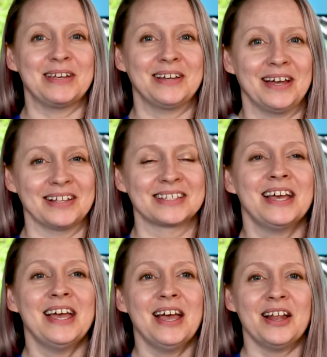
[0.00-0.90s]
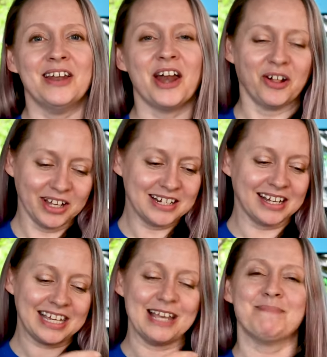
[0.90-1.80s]
because not only did
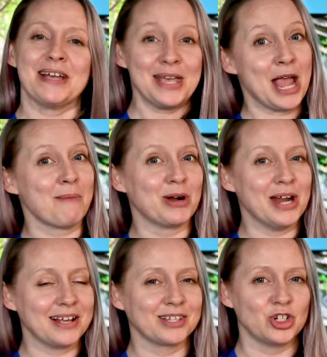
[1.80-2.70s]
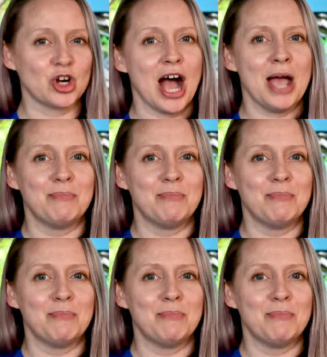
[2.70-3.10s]
it keep my camera nice and dry,